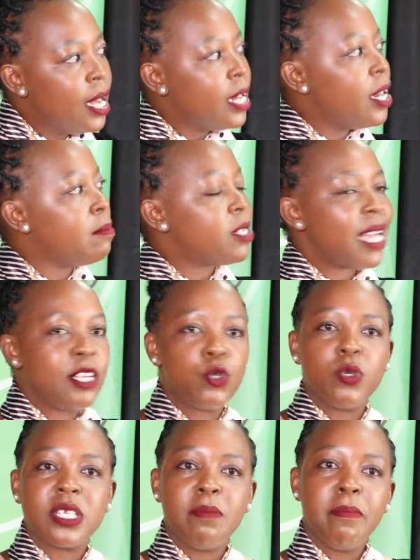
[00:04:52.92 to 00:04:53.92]
Now I'm trying
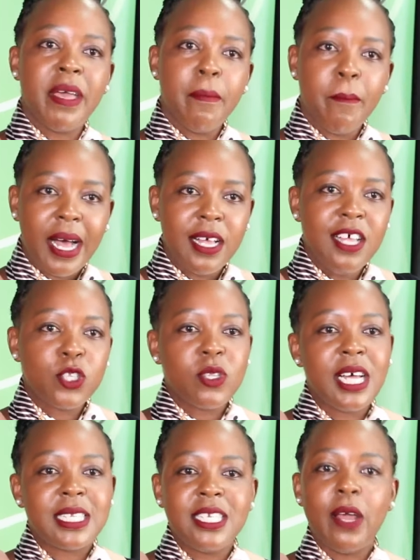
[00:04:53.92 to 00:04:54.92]
to remember so
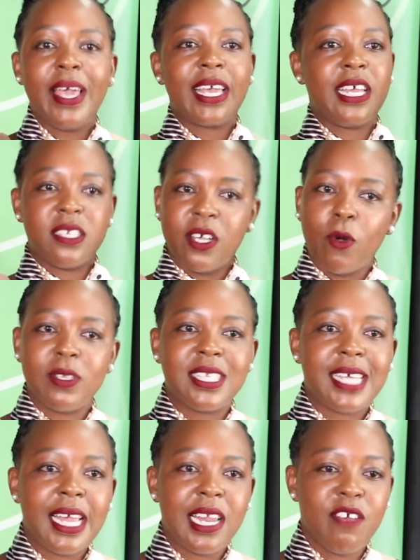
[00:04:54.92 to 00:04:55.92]
that now I can
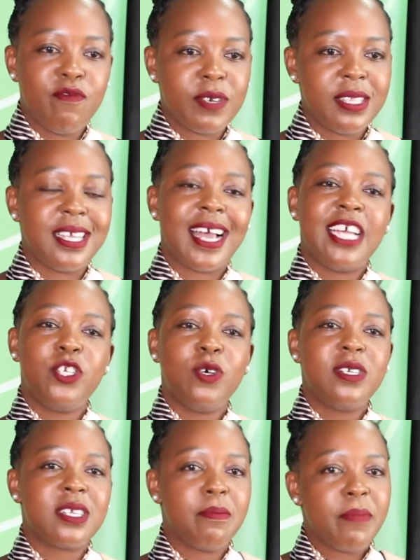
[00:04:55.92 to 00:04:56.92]
reconcile everything. I
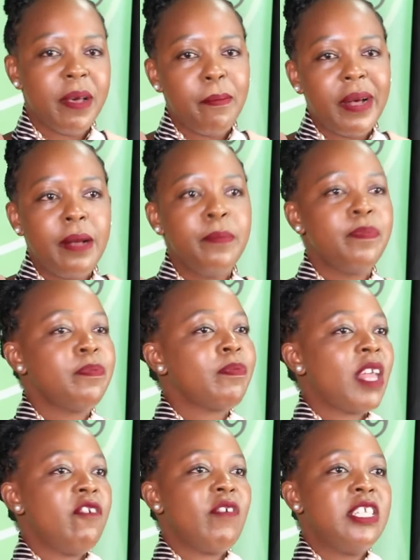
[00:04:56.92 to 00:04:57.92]
don't remember.
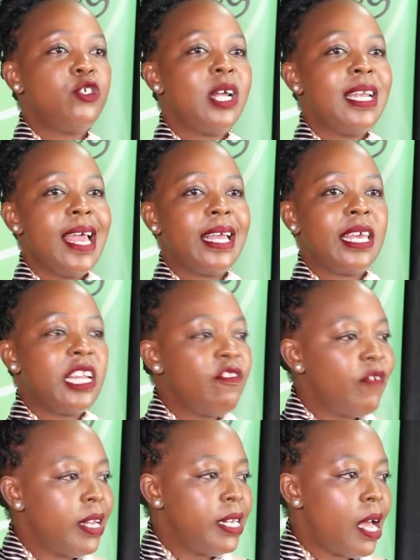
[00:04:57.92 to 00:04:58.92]
Eventually, I get
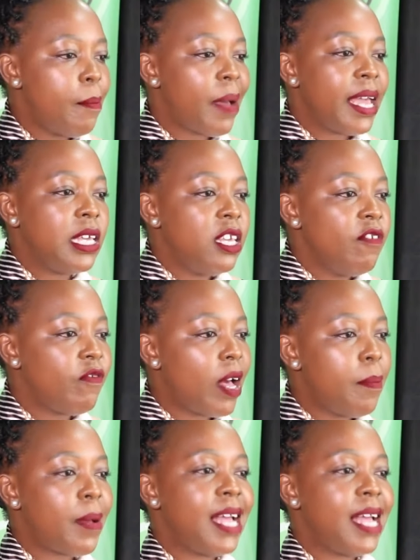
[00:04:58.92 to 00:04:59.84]
fed up. I give up.